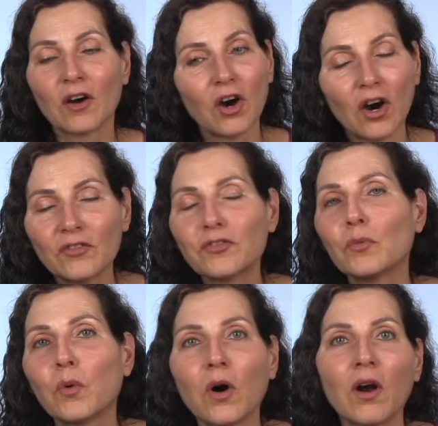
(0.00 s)
of
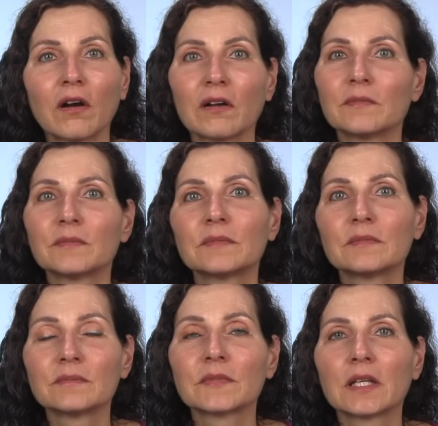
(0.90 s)
war.
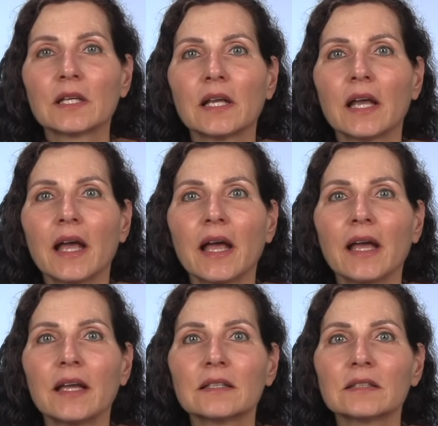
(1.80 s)

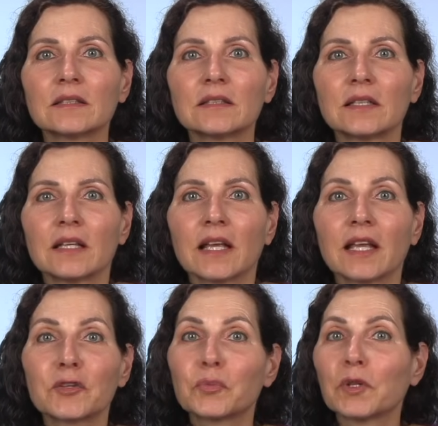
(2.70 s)
And
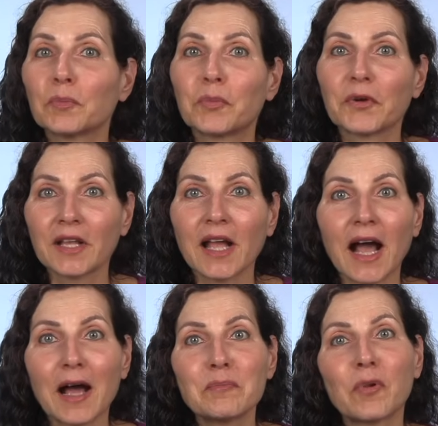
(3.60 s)
it will bring
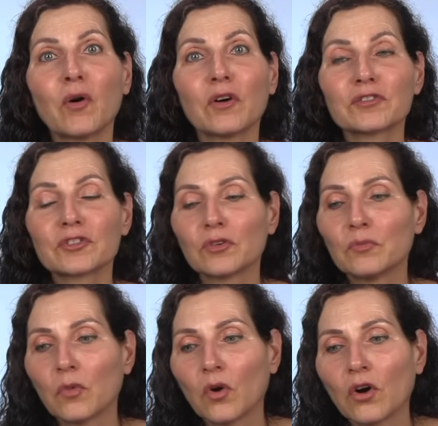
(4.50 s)
up also
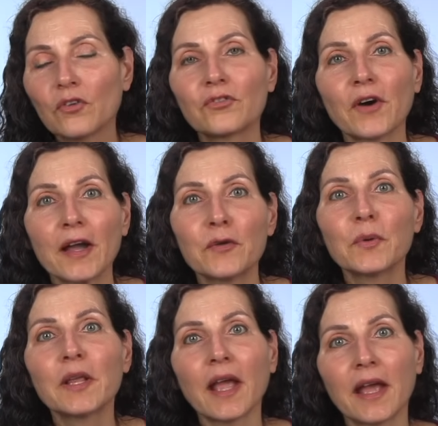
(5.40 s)
more
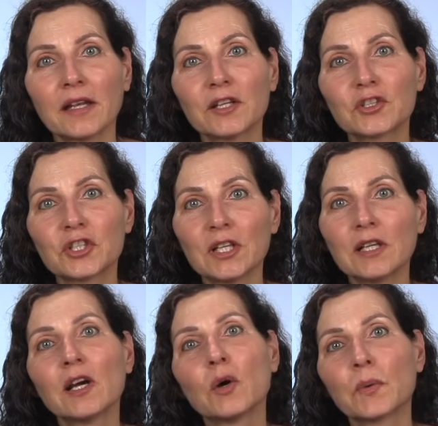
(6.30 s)
fiery
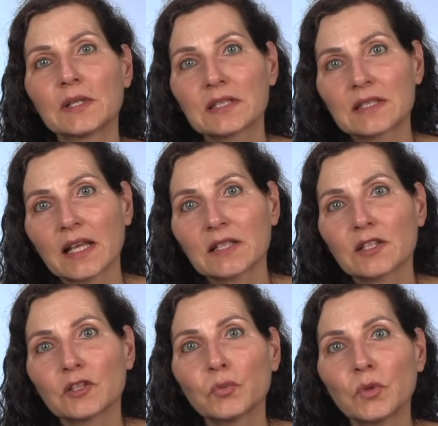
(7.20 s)
energy when
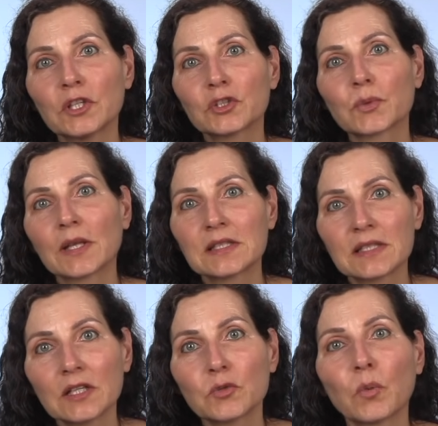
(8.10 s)
Saturn will
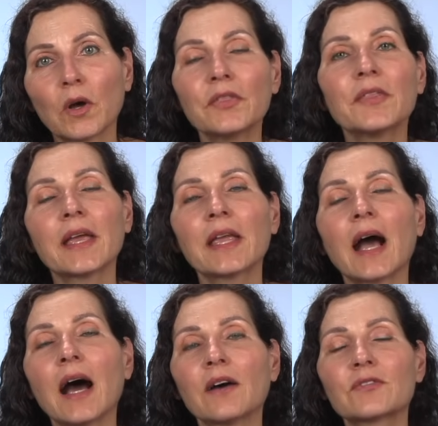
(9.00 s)
transit one day
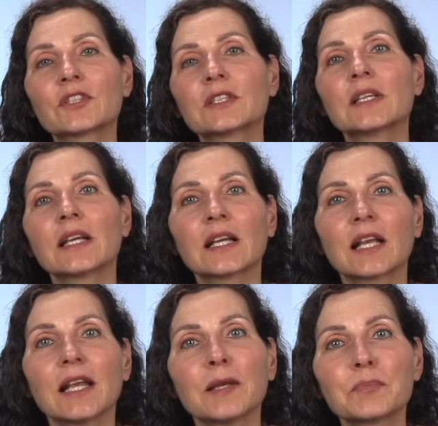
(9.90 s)
after the
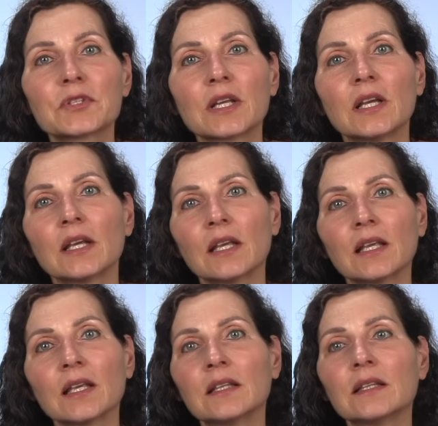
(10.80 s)
eclipse
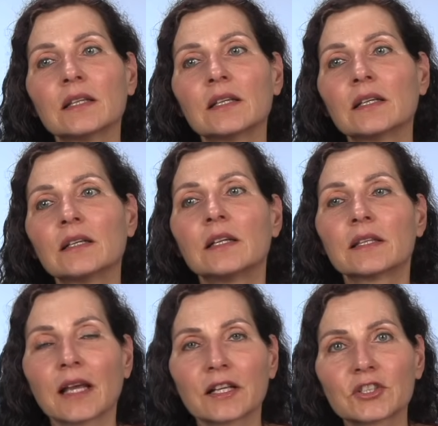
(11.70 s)
in the
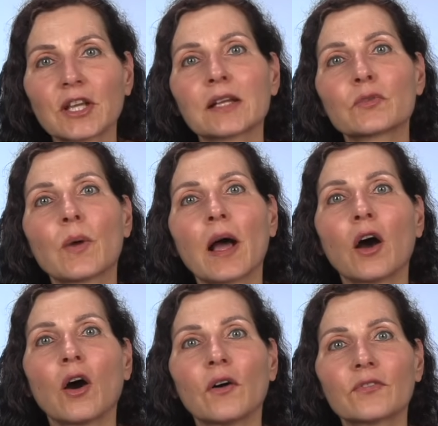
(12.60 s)
nakshatra
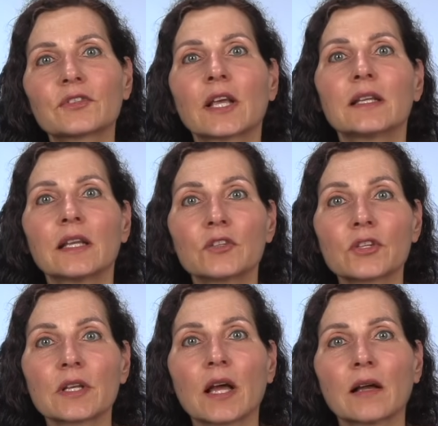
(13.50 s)
of
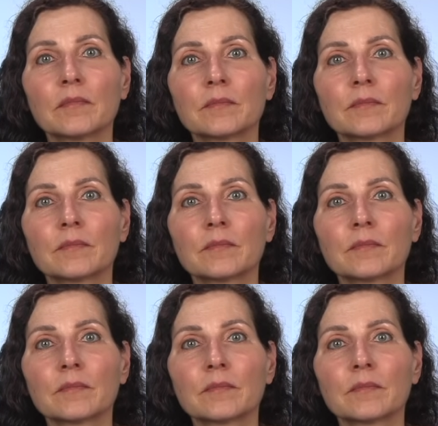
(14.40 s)
Dhanishta.